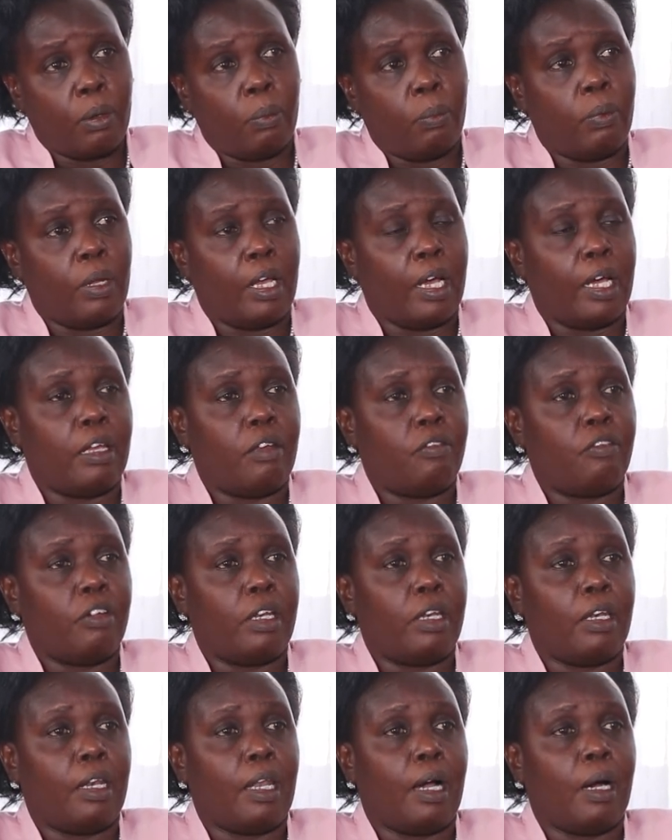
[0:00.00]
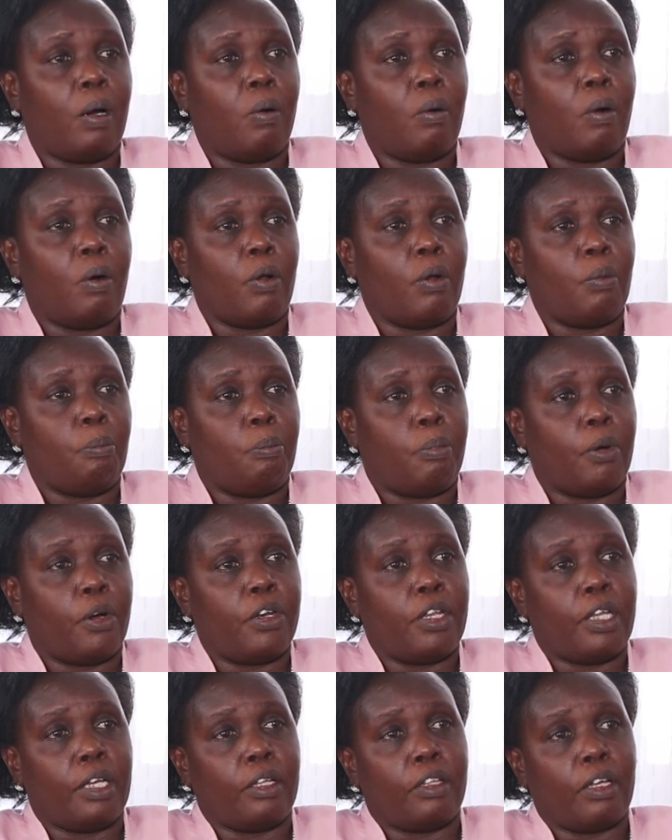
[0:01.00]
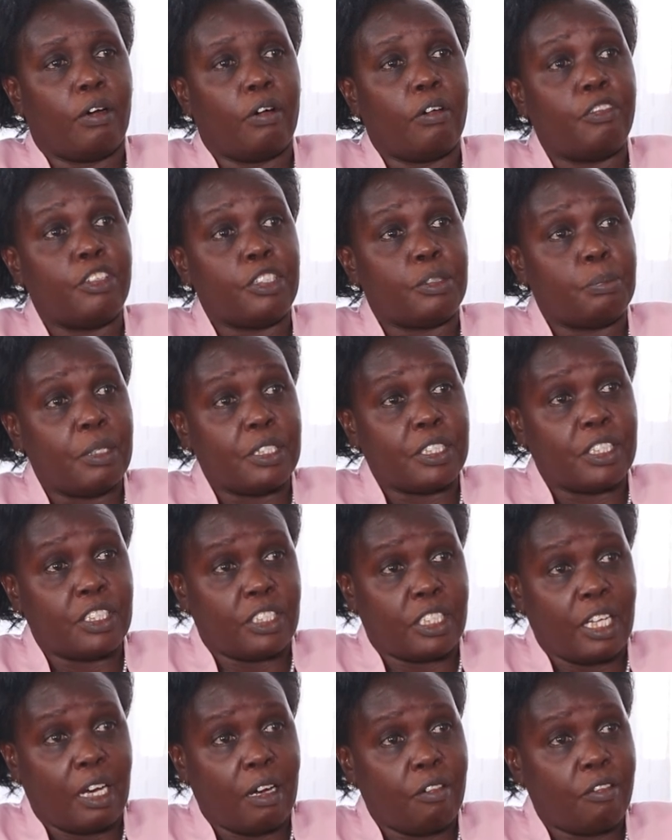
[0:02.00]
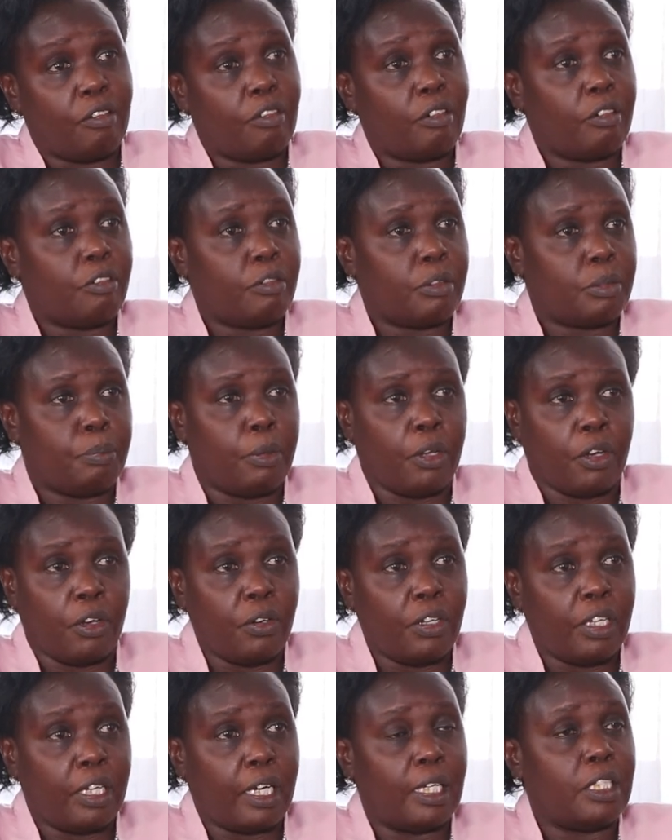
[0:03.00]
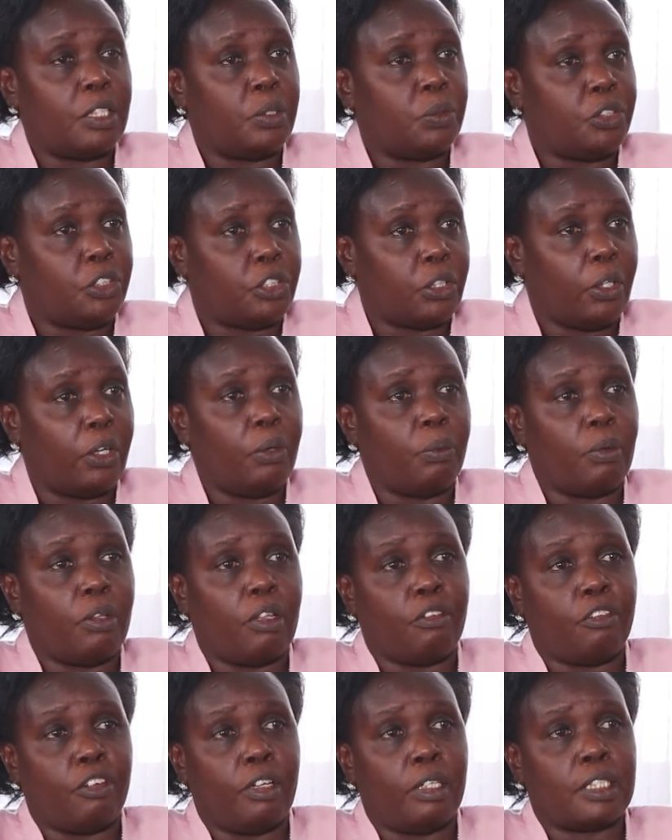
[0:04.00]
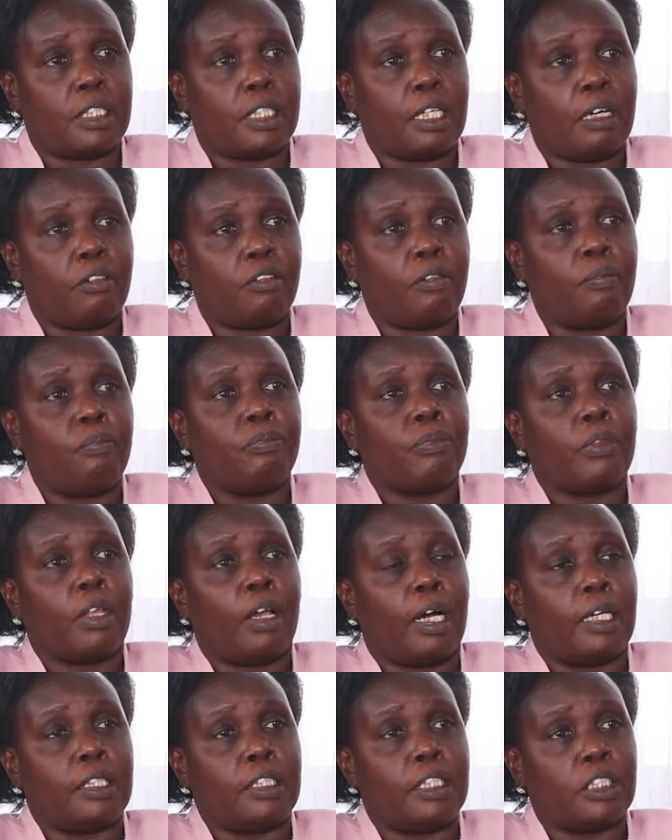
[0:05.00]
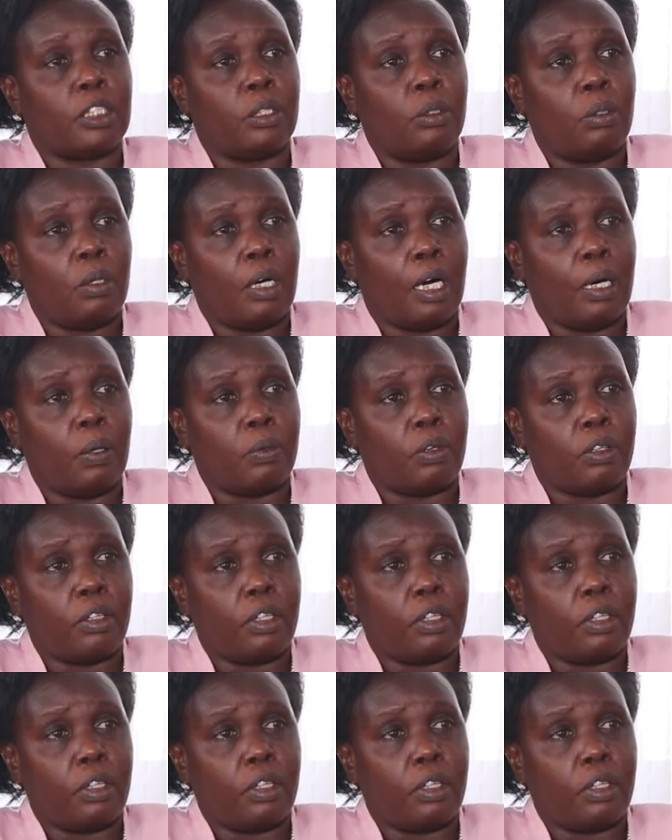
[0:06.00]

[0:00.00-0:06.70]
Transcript: We are even now onboarding the office-based staff periodically to join with the field staff and just go out